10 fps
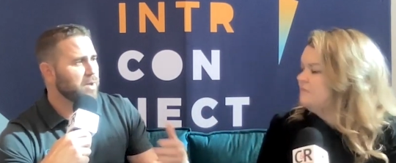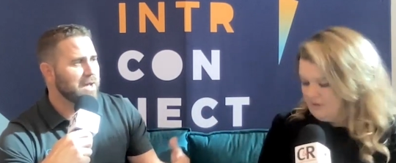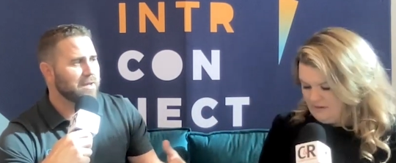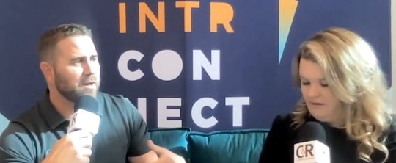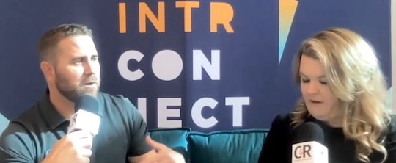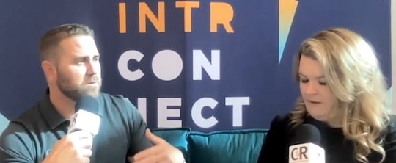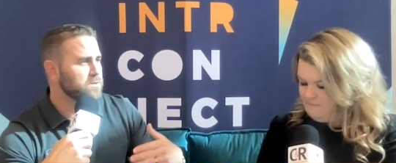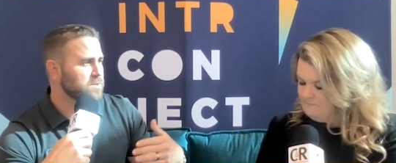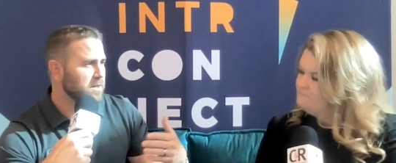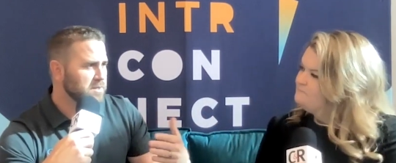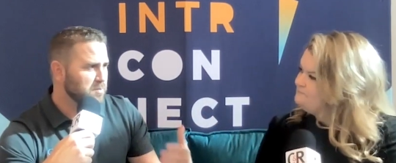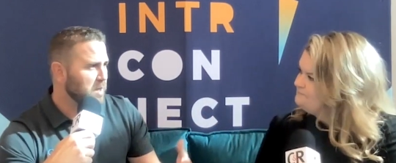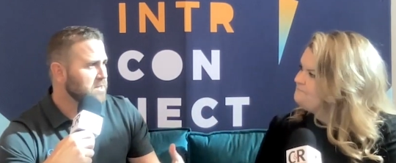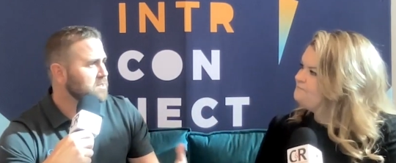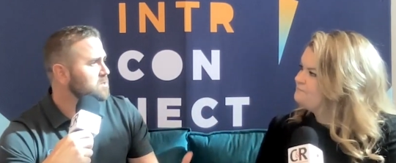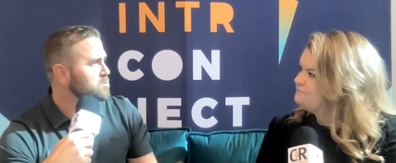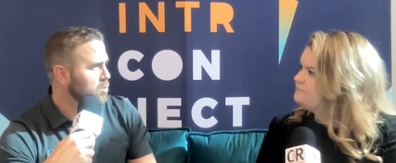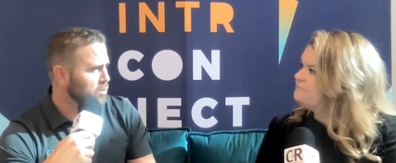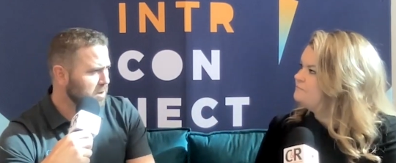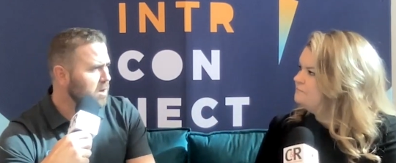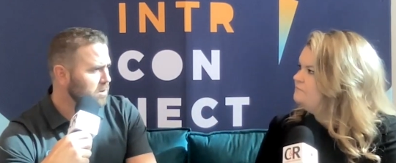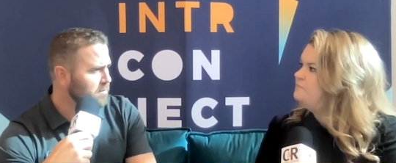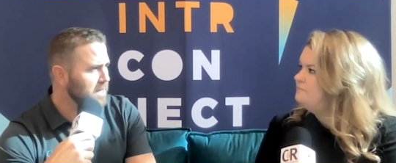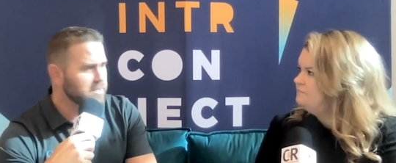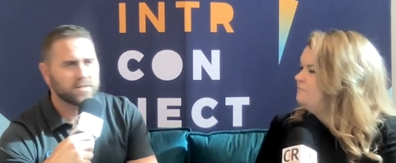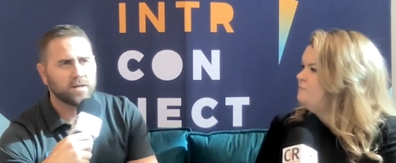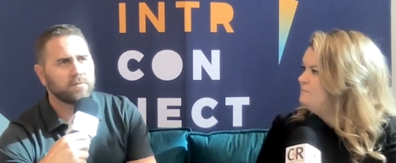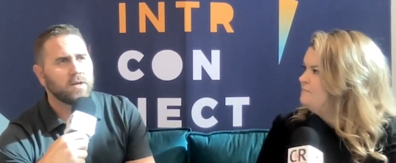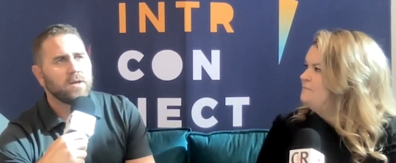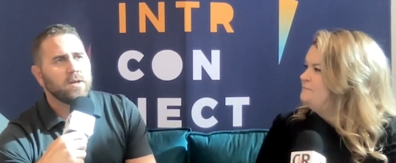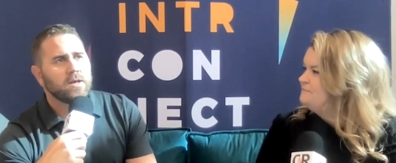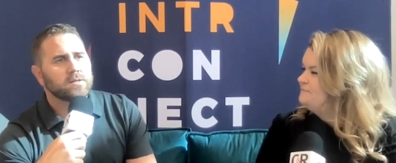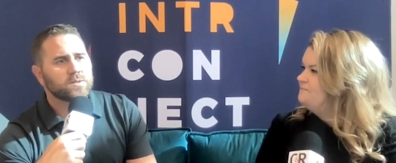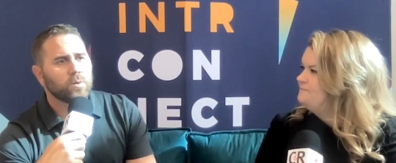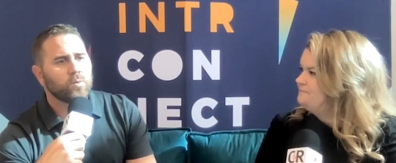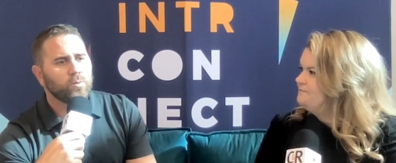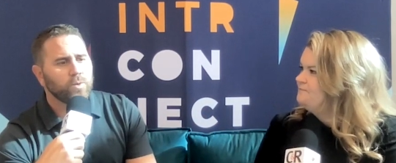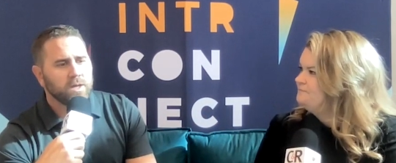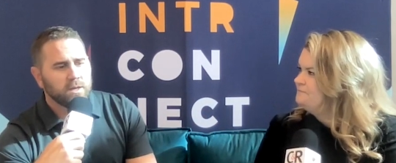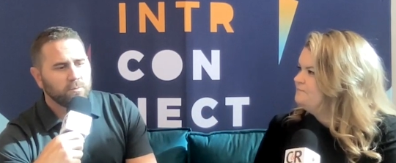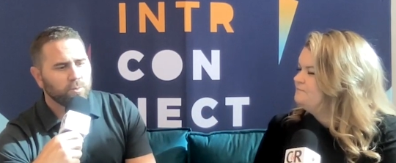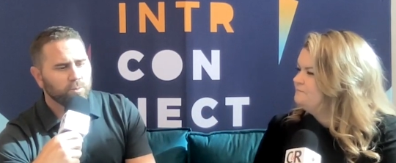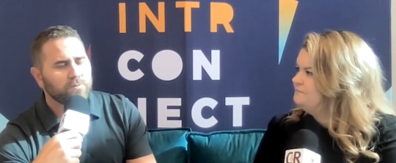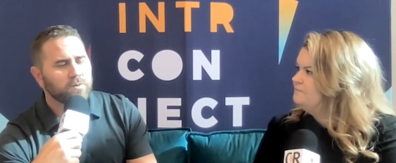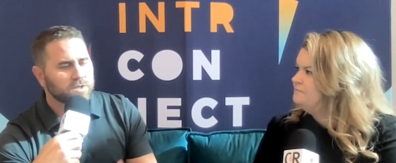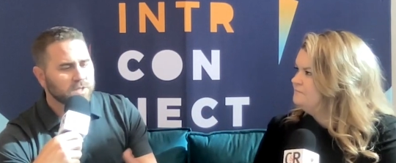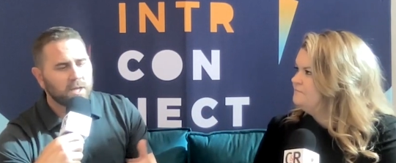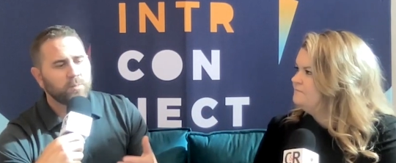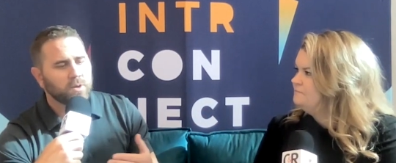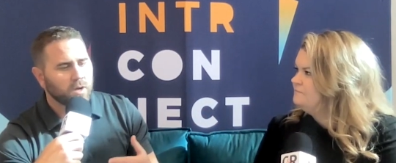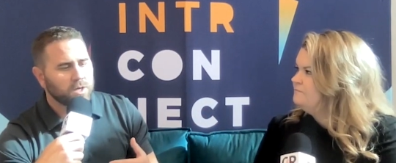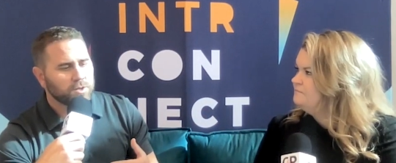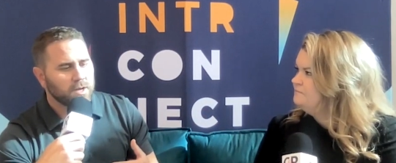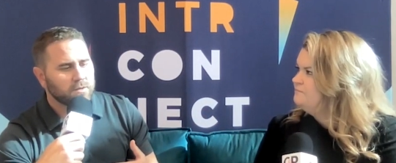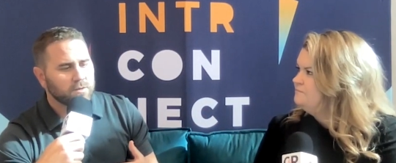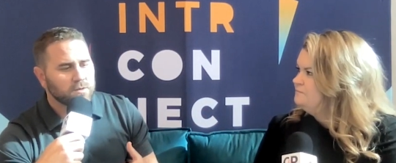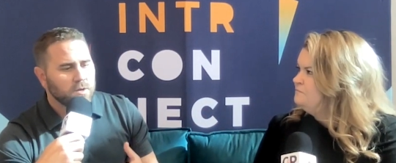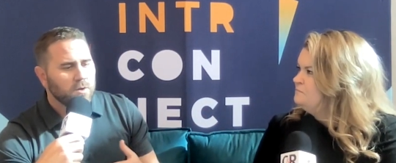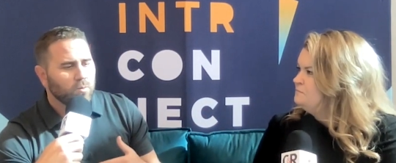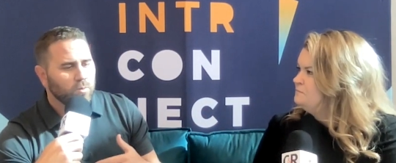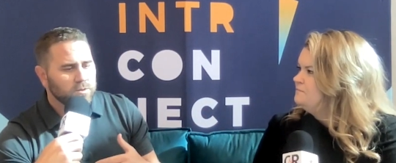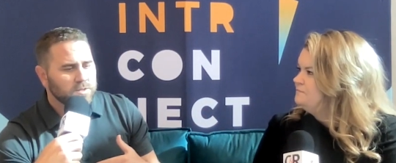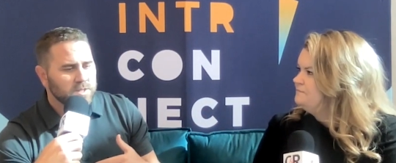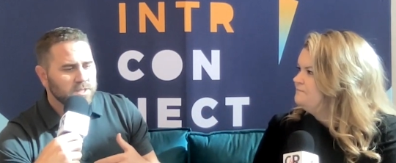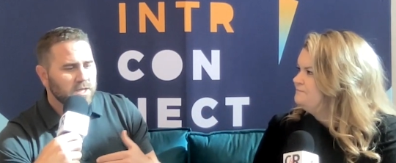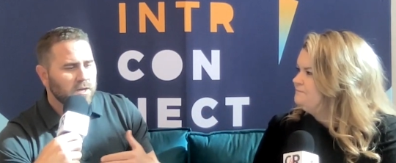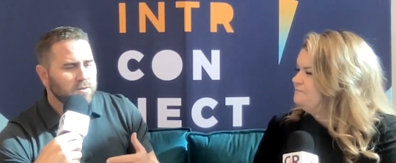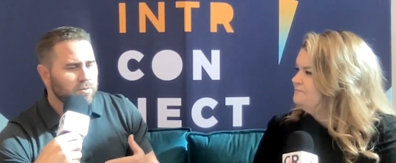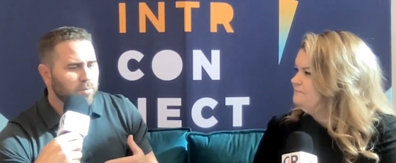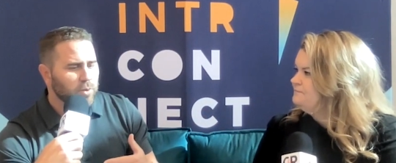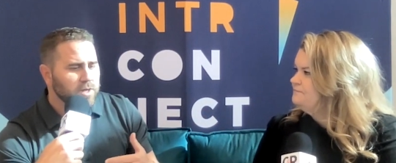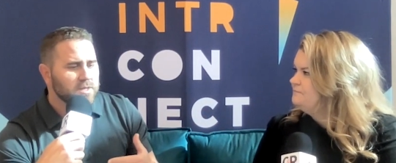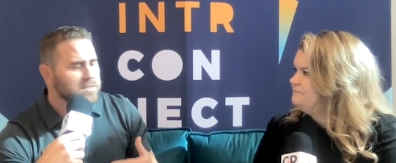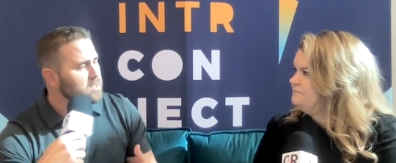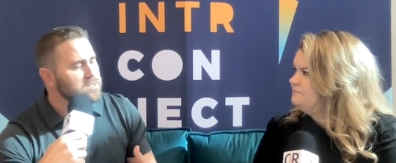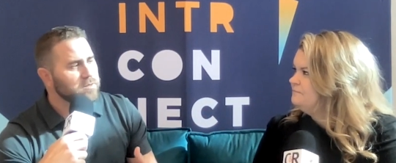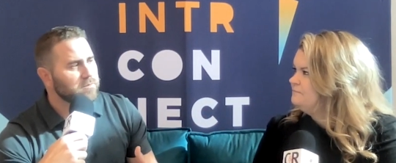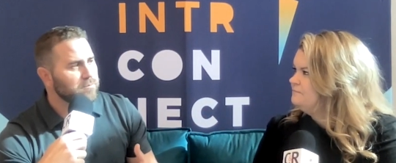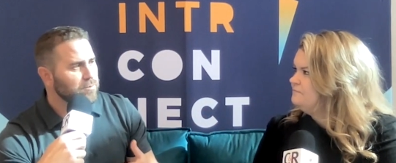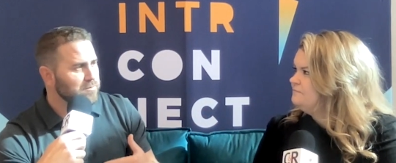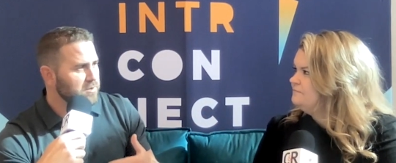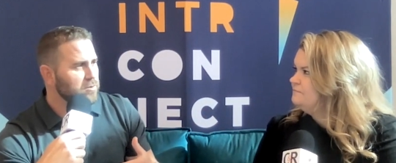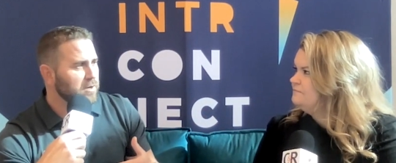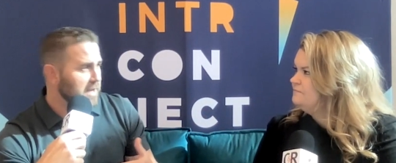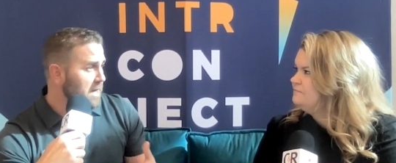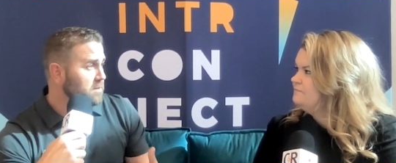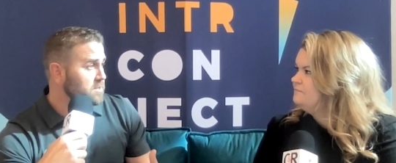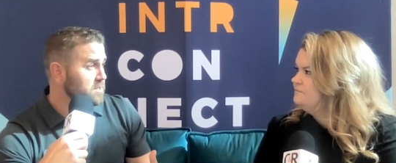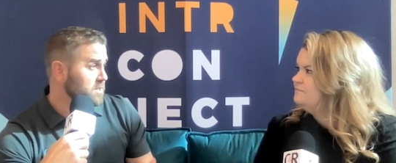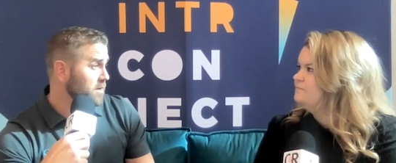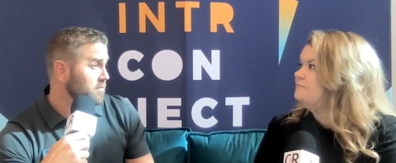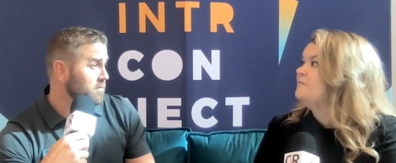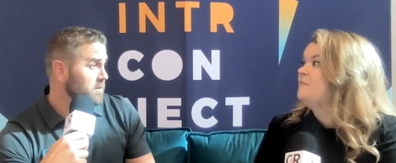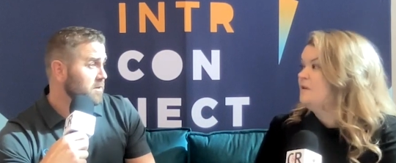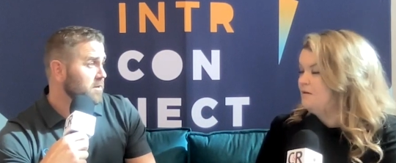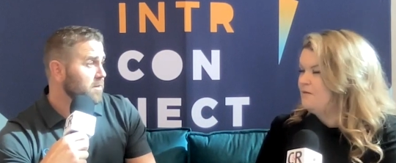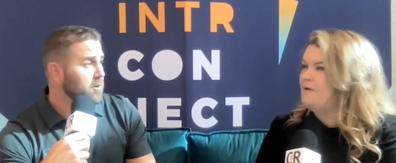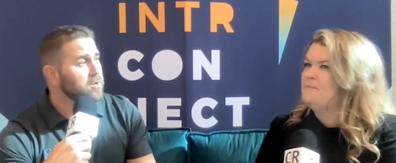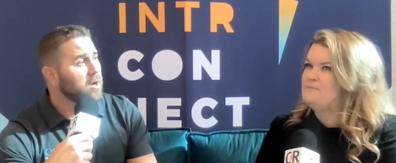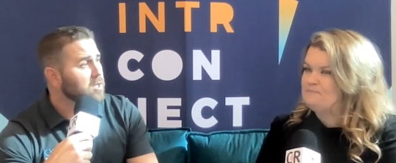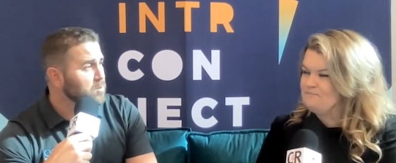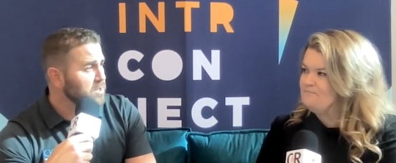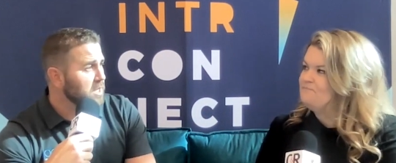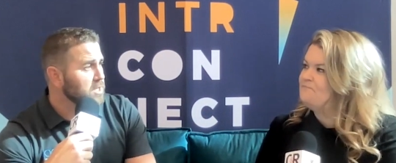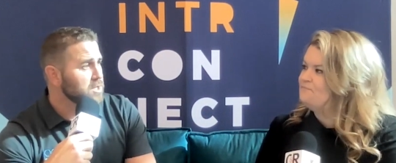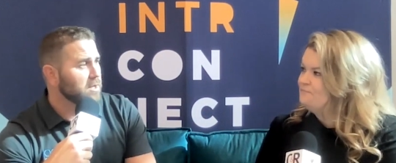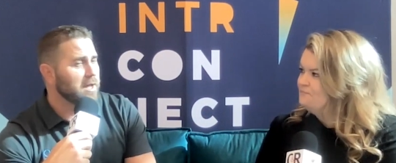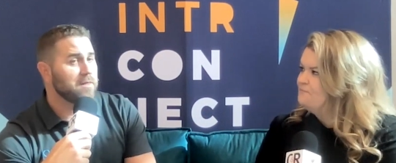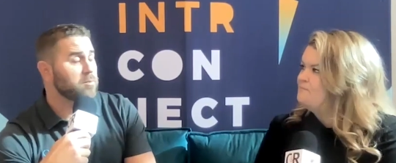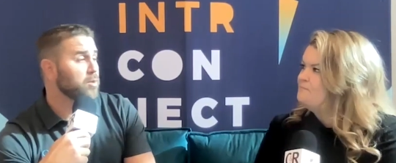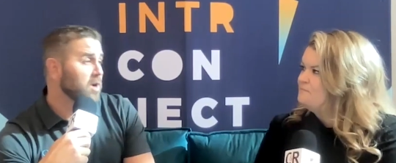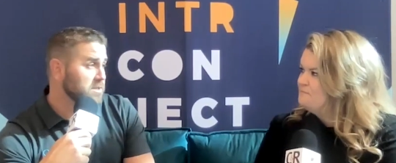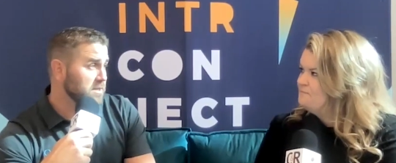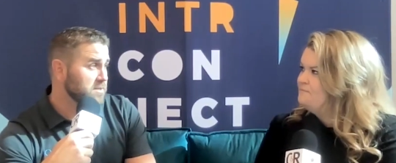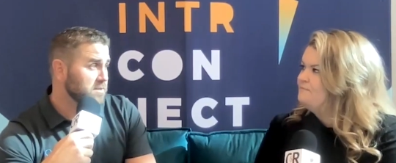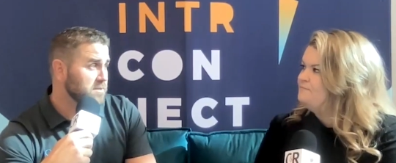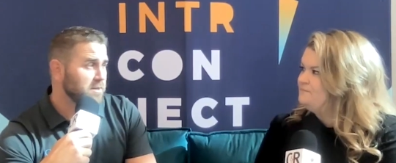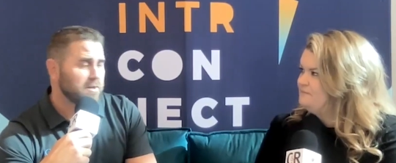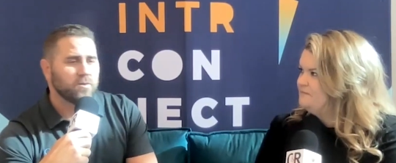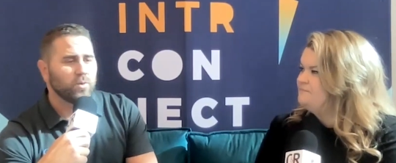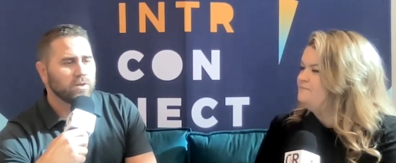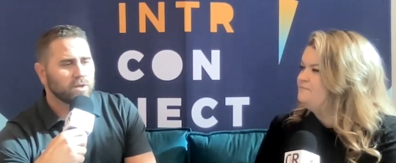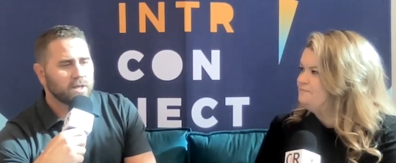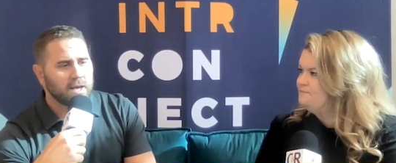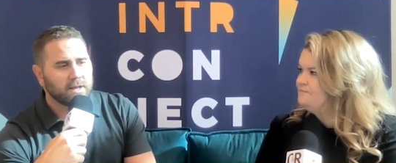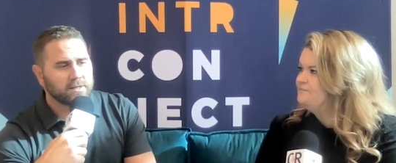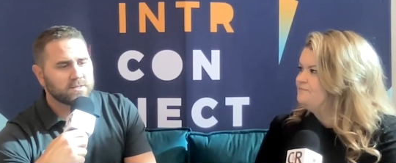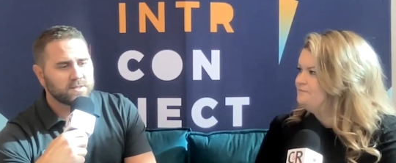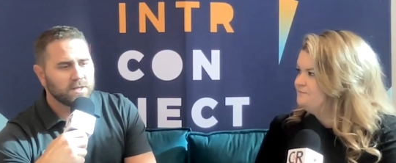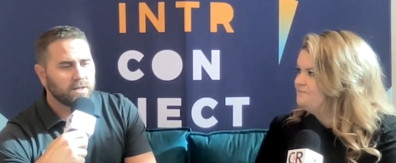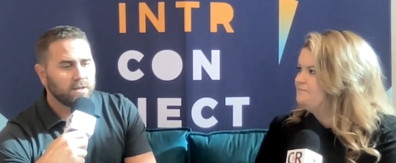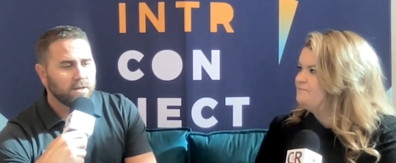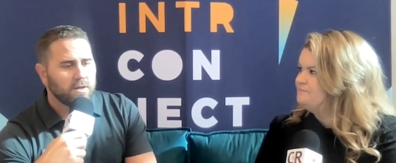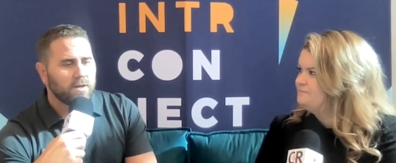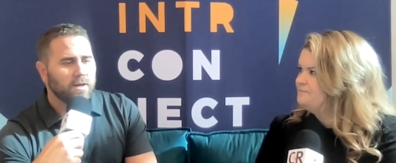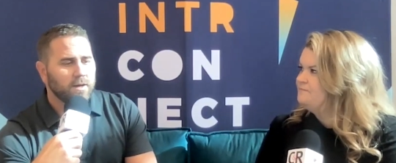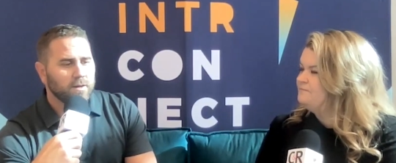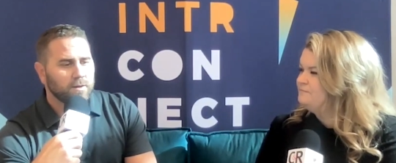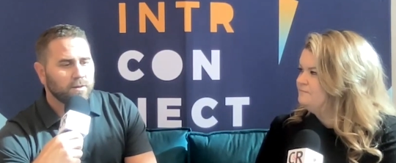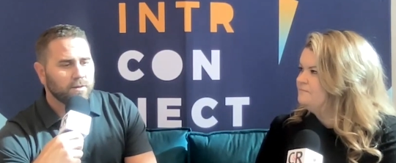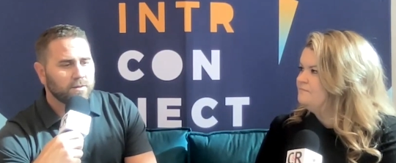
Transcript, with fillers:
Speaker 1: pack outs, yep. asbestos mold, all of that stuff. And so when we when we first sign up a contractor, we'll sit down and do a pretty pretty extensive review and analysis of their documentation and their processes. We look at it, see uh,